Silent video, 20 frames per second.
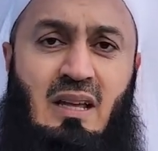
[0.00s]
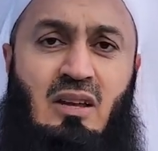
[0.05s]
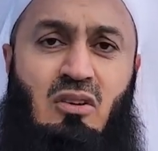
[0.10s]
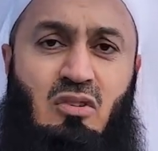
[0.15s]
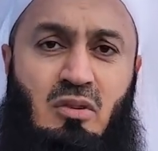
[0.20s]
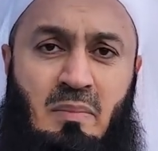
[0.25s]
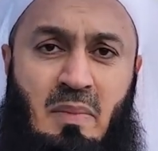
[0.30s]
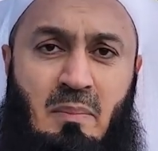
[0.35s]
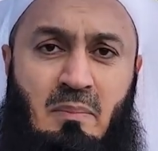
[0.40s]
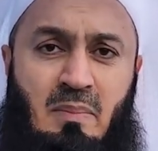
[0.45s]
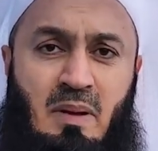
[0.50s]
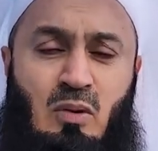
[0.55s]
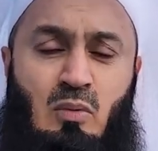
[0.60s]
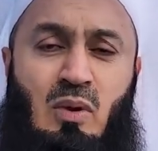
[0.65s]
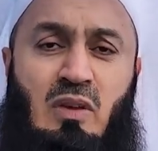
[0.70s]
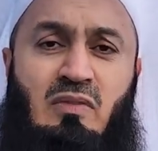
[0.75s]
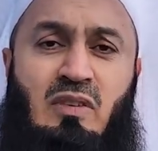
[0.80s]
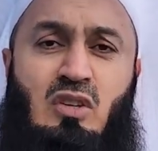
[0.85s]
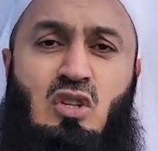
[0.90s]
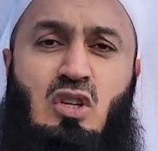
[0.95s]
Remember,
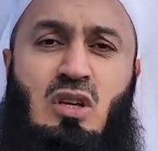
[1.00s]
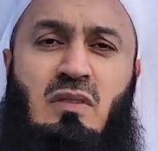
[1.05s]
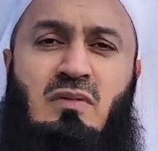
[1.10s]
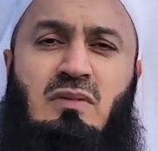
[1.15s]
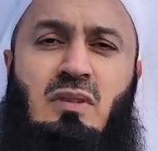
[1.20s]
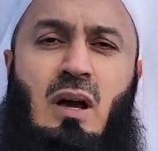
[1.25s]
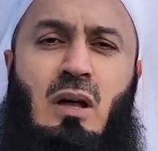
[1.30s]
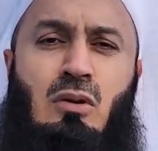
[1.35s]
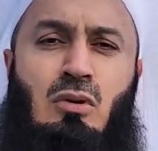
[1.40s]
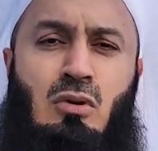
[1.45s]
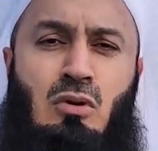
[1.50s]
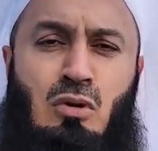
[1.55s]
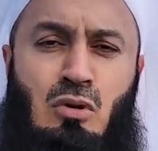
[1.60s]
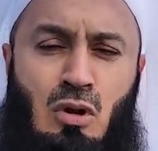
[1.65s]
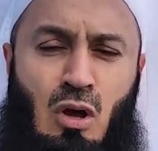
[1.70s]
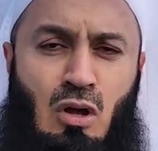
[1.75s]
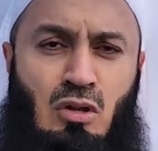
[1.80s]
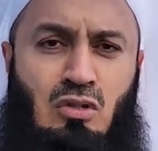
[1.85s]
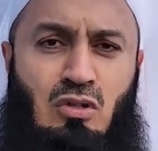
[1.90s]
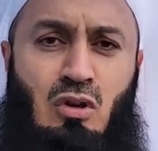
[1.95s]
we've achieved a
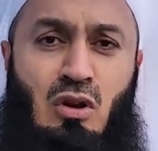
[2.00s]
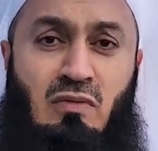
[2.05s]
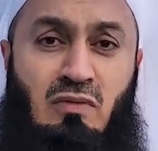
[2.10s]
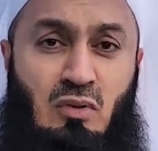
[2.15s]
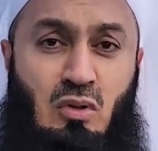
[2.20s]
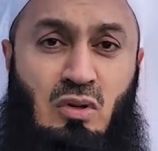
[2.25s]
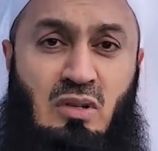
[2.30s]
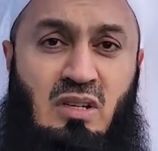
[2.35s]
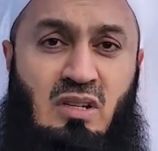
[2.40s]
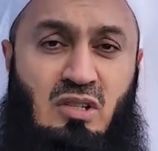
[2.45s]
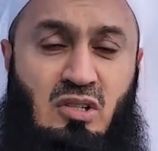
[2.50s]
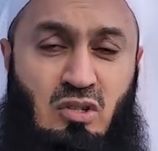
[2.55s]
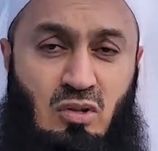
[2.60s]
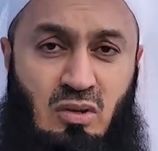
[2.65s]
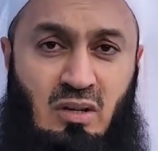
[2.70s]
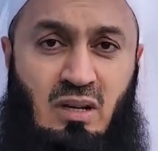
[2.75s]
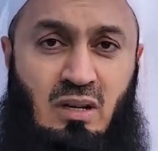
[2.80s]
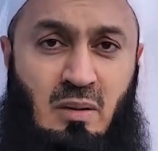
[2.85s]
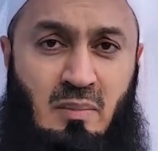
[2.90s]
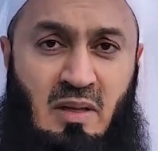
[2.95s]
lot of goodness
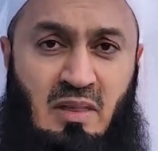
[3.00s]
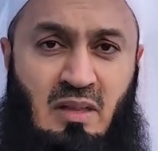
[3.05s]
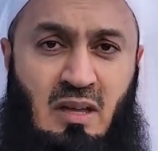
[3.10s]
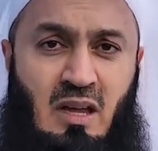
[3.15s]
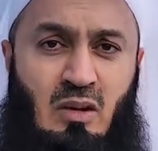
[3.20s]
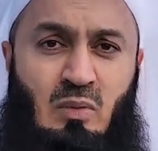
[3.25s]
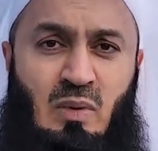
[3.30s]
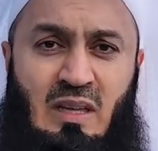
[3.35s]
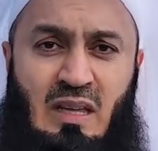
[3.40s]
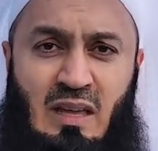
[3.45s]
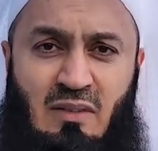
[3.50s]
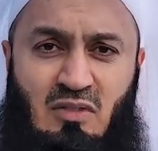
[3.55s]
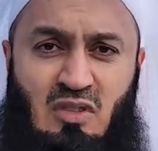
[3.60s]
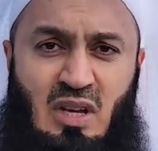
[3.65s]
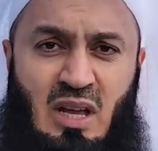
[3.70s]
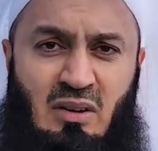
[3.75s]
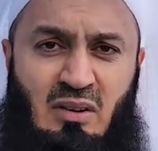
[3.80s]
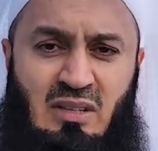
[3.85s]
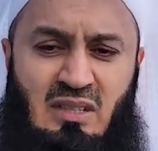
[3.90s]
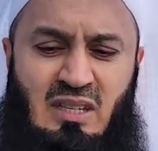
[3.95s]
during Ramadan. We gave
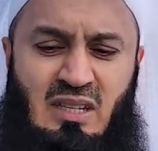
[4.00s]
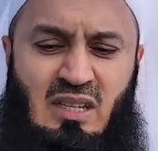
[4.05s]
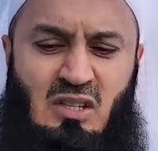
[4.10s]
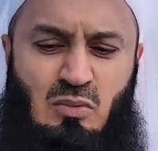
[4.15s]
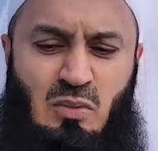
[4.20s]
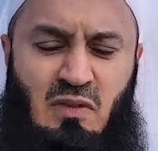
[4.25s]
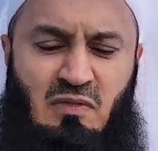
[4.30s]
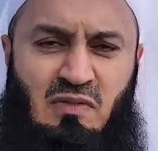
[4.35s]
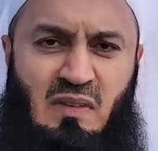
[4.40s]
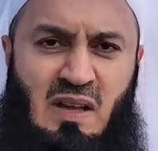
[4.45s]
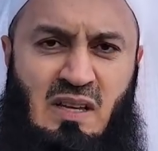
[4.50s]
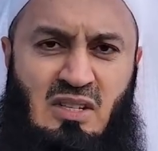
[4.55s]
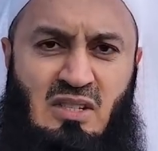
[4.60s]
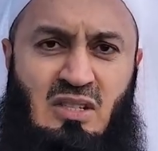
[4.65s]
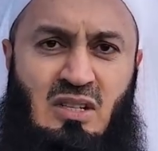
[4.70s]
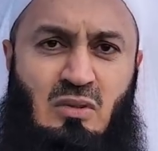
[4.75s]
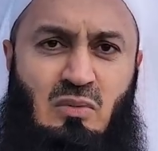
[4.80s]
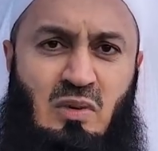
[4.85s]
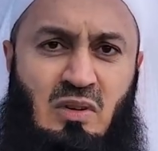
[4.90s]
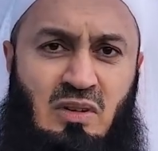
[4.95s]
charities, we
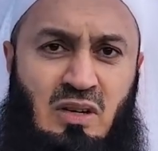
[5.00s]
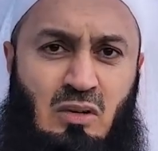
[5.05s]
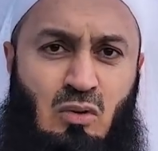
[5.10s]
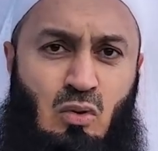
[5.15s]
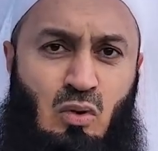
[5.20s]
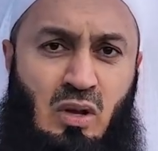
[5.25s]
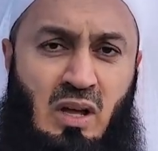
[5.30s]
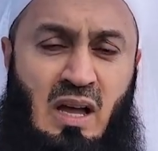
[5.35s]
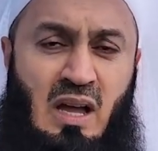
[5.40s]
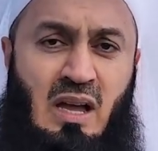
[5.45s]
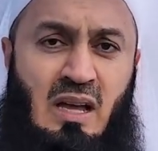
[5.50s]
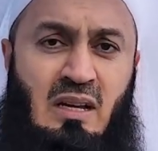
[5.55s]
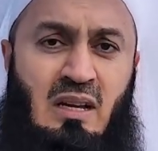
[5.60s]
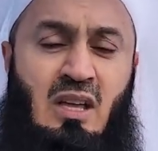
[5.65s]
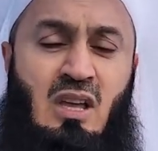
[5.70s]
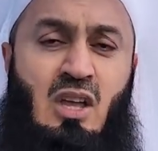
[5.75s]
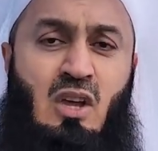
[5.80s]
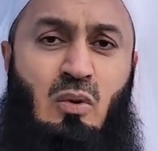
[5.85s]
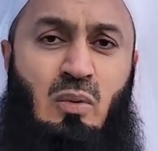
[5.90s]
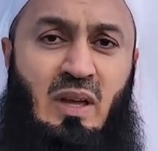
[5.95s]
fasted, we read Quran,
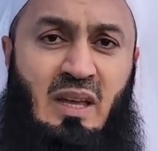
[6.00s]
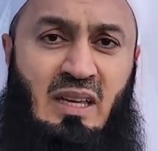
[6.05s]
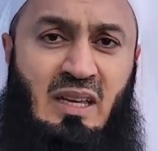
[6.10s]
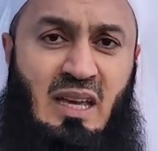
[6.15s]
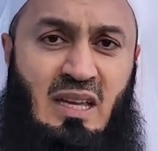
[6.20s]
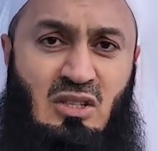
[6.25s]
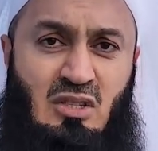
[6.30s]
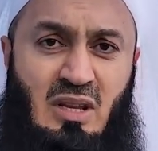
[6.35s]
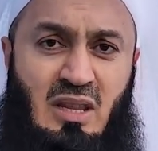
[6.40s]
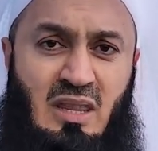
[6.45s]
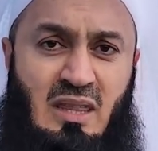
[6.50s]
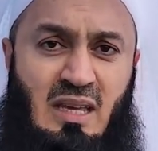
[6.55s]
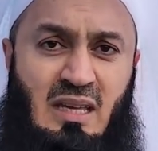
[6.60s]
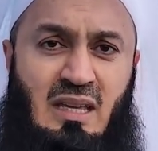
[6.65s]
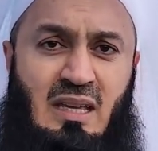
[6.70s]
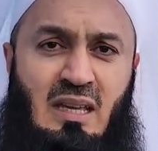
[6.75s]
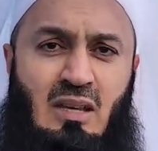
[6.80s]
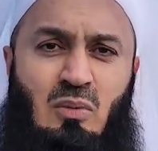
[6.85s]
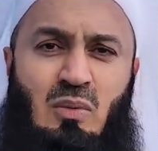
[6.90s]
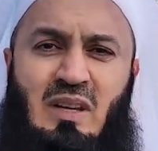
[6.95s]
we engaged in
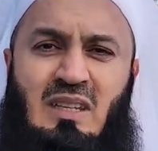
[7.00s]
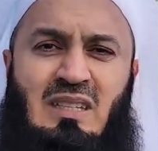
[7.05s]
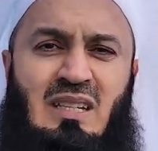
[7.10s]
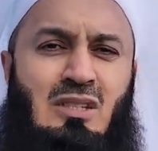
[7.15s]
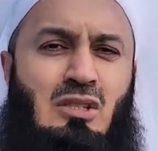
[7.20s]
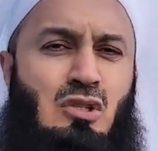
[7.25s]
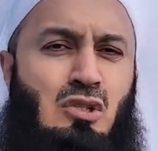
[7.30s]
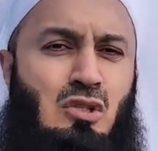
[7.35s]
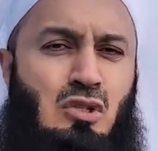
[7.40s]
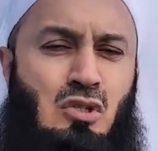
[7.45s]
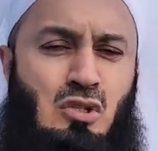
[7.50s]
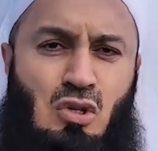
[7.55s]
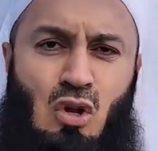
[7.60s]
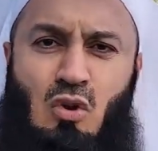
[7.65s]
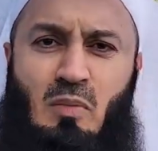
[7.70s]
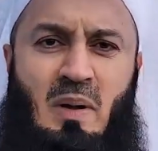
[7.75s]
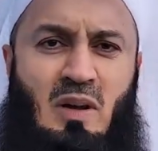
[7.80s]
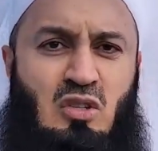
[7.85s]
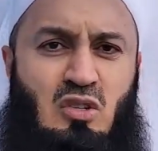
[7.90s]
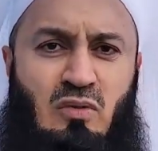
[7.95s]
dhikr, we did
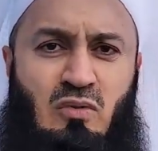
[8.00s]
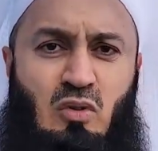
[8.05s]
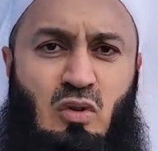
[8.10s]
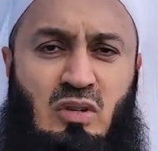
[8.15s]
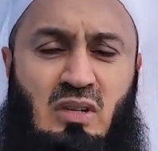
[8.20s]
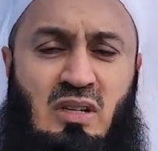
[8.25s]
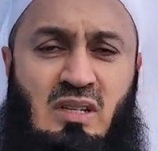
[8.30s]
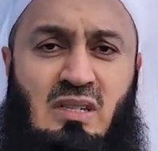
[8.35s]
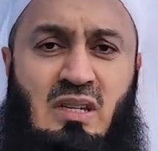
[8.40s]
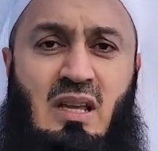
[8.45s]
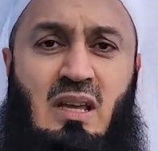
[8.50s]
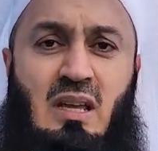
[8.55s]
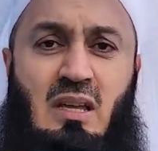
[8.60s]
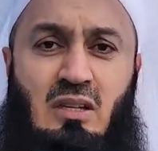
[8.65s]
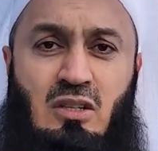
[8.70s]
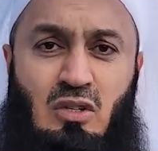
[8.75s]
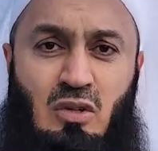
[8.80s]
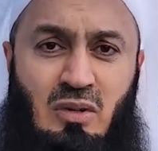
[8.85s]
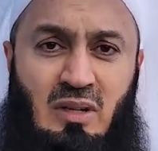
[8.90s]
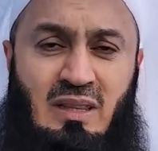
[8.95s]
so much of goodness
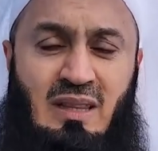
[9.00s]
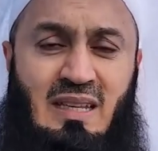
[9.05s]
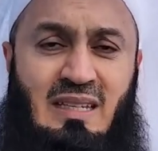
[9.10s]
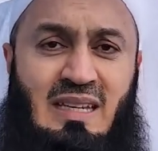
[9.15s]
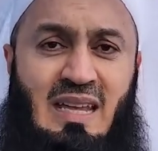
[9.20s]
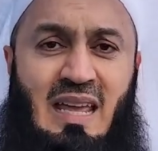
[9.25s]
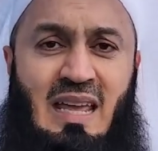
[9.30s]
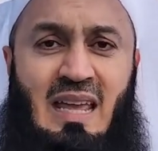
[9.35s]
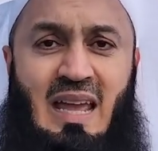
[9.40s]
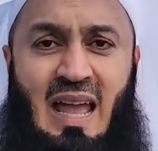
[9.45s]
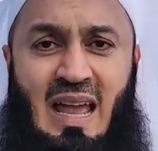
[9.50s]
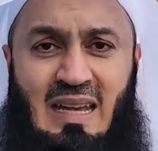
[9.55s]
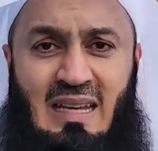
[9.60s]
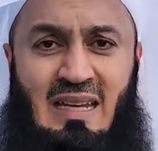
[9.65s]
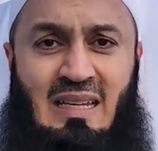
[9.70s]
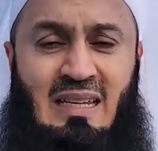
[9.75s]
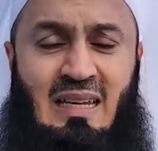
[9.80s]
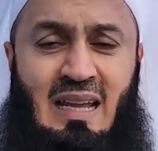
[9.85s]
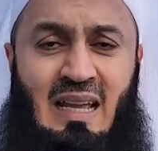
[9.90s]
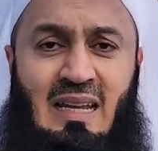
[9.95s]
during the day and
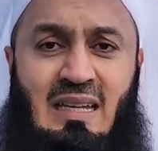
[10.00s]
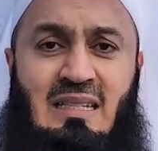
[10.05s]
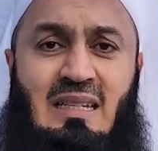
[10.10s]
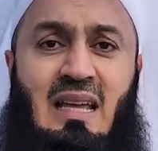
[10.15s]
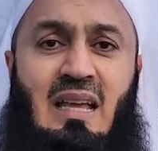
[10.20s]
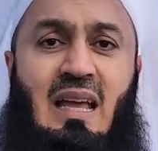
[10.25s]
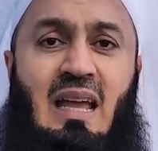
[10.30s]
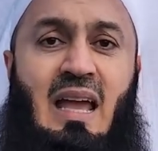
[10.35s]
at night.